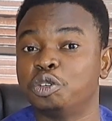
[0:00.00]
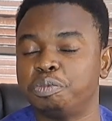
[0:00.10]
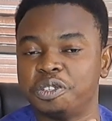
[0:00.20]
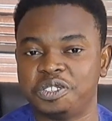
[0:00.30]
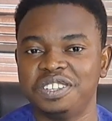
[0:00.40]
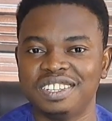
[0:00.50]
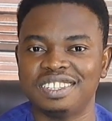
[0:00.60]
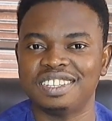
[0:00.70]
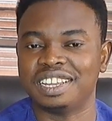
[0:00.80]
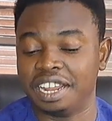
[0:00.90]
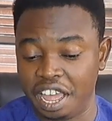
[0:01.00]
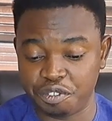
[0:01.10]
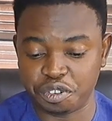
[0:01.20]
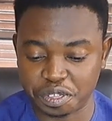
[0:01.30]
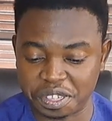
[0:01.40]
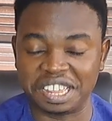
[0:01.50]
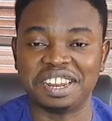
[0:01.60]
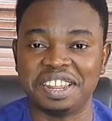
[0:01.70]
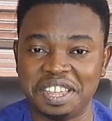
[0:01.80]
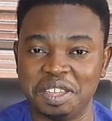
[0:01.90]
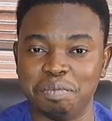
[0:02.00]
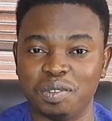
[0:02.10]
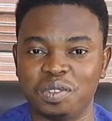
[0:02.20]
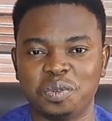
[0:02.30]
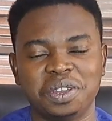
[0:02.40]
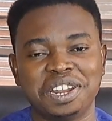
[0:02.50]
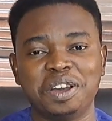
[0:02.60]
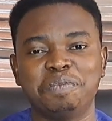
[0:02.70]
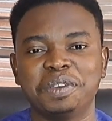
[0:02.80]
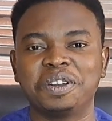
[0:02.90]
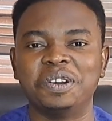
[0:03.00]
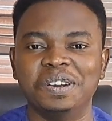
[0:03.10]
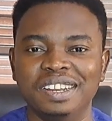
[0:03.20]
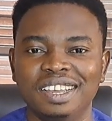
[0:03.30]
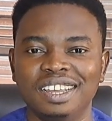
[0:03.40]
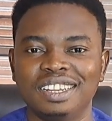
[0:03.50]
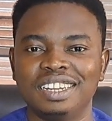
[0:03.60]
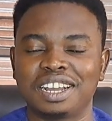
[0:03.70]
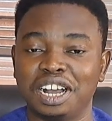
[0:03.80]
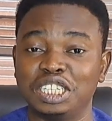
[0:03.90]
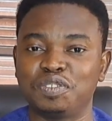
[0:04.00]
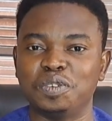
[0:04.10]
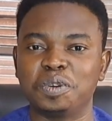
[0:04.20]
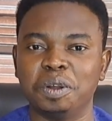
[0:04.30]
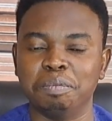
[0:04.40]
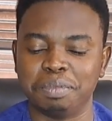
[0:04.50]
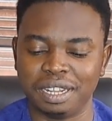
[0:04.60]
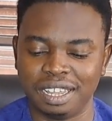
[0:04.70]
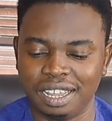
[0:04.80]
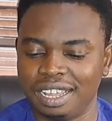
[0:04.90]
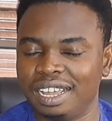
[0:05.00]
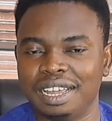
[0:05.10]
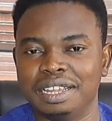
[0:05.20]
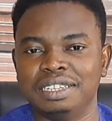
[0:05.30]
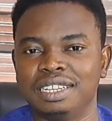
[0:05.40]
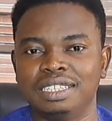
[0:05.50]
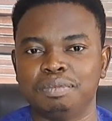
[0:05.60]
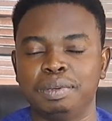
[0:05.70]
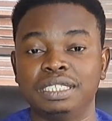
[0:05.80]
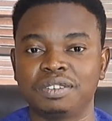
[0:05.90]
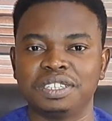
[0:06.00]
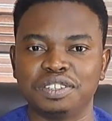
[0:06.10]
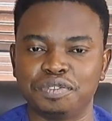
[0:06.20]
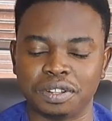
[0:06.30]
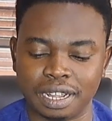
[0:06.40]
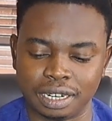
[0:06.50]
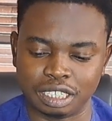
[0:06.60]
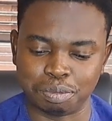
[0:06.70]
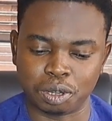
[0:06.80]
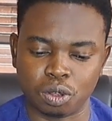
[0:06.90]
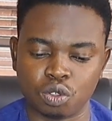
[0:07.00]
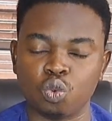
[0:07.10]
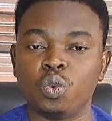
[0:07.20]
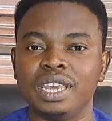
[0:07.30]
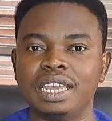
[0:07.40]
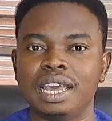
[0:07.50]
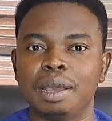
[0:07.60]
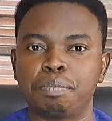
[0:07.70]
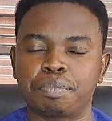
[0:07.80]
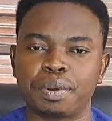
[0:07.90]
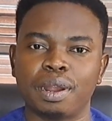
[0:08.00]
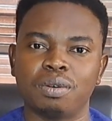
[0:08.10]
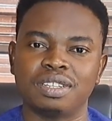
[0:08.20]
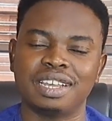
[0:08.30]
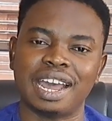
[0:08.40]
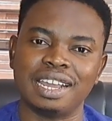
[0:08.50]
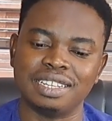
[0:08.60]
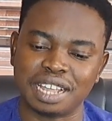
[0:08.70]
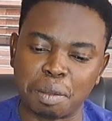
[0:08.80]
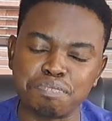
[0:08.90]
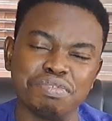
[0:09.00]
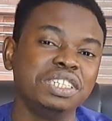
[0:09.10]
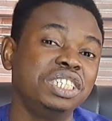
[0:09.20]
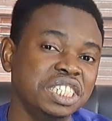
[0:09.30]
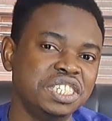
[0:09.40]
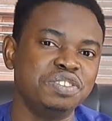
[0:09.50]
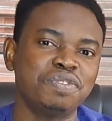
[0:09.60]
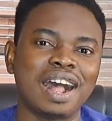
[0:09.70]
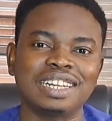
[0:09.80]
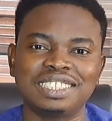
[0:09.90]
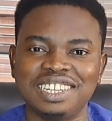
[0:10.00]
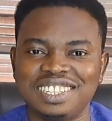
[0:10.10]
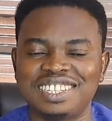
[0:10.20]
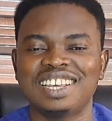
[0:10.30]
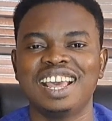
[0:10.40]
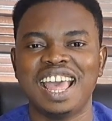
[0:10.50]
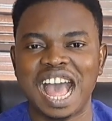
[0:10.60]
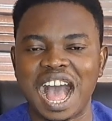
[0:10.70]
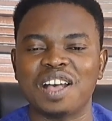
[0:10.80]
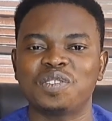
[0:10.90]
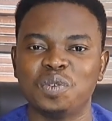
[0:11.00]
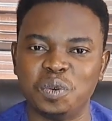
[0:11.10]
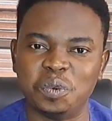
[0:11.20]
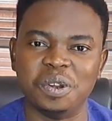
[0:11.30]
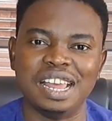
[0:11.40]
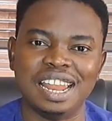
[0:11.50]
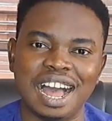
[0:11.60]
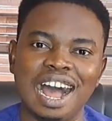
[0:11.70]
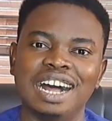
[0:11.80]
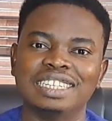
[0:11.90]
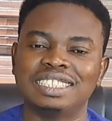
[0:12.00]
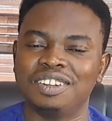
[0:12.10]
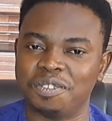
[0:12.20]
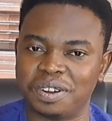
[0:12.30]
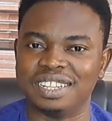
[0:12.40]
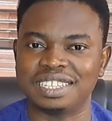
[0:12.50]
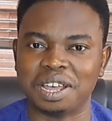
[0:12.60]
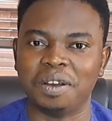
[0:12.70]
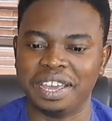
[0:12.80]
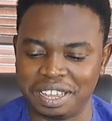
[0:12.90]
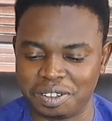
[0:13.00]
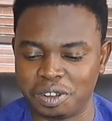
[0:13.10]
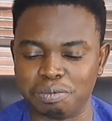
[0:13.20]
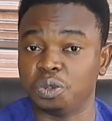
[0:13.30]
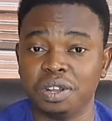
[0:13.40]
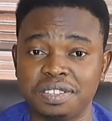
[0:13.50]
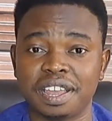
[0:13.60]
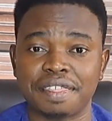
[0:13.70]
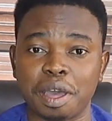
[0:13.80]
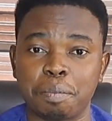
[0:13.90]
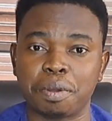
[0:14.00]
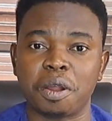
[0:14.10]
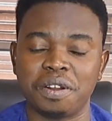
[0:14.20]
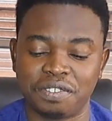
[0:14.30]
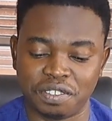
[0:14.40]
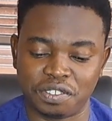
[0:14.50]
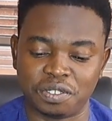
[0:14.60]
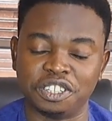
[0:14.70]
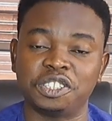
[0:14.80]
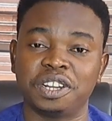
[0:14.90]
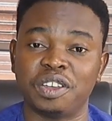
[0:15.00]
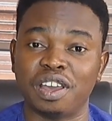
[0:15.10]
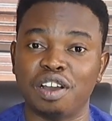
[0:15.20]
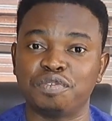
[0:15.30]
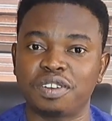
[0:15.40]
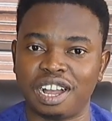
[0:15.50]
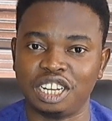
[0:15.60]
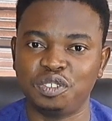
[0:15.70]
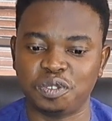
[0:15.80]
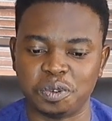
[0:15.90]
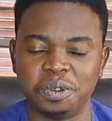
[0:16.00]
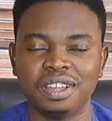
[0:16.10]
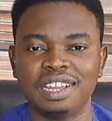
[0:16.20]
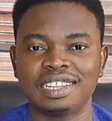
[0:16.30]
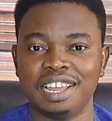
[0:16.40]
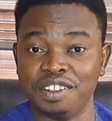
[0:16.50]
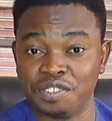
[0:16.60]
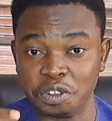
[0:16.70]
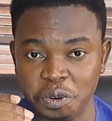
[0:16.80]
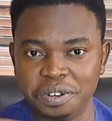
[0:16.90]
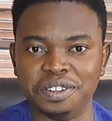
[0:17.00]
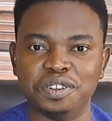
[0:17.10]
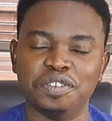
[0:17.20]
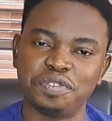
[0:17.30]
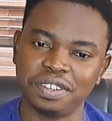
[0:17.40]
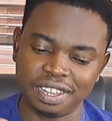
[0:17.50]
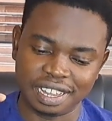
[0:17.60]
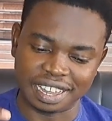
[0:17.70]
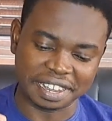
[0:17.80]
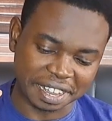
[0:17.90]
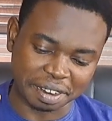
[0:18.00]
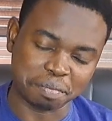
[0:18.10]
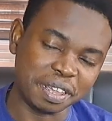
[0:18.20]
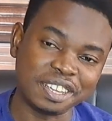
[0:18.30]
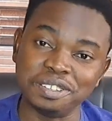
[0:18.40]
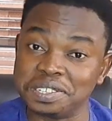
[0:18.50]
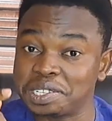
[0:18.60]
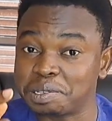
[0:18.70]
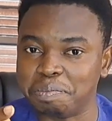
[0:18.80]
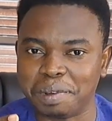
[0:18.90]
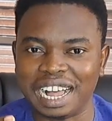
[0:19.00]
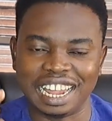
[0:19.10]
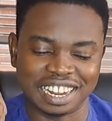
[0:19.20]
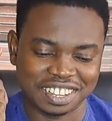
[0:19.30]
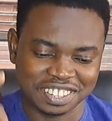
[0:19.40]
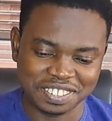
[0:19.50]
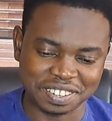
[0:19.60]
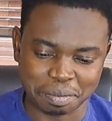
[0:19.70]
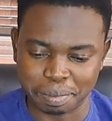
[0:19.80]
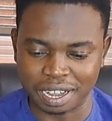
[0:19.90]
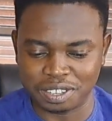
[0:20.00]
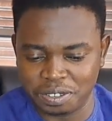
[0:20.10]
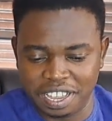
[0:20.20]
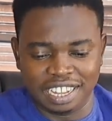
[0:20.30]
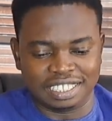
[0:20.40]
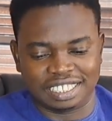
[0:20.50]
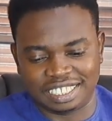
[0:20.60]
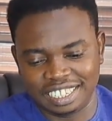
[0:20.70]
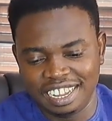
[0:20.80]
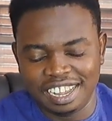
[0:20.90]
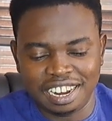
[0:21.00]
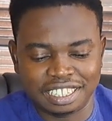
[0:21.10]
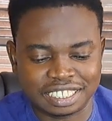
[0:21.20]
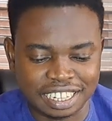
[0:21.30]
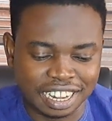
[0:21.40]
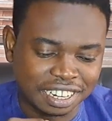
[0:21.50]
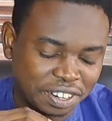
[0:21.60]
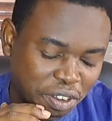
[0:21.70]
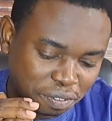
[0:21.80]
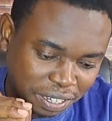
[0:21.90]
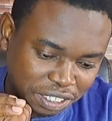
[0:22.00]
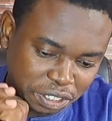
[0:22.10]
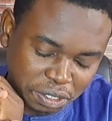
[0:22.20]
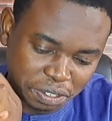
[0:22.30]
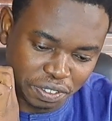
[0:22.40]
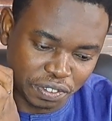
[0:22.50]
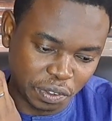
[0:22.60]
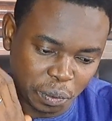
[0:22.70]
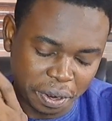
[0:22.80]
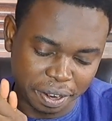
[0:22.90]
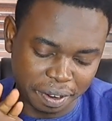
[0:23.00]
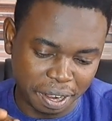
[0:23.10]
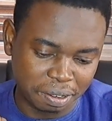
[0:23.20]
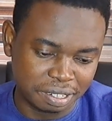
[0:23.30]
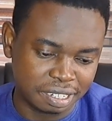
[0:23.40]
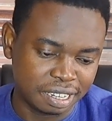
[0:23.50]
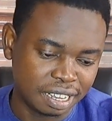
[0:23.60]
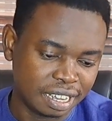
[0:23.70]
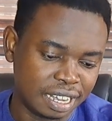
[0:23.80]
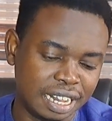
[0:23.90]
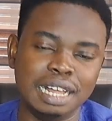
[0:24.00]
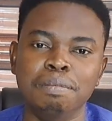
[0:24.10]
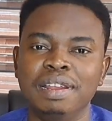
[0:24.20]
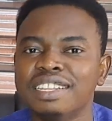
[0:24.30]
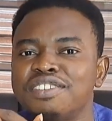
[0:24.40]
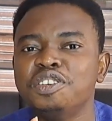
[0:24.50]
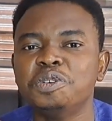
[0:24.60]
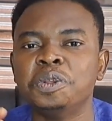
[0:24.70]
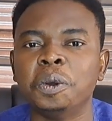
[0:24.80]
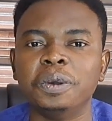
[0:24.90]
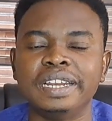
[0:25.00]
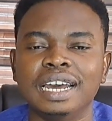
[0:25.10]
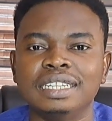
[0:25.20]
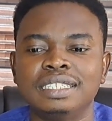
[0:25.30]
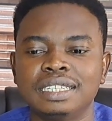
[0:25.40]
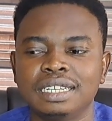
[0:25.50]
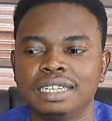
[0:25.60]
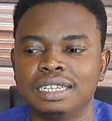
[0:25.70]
opportunities, and everything in between. We are now being called the cash flow company, and the basic reason for that is because we prioritize appreciative assets as well as rental income. So altogether, our priority is to ensure that you have cash flow that is good enough and can make you smile to the bank. So yes, let's start the conversation somewhere around letting you know that,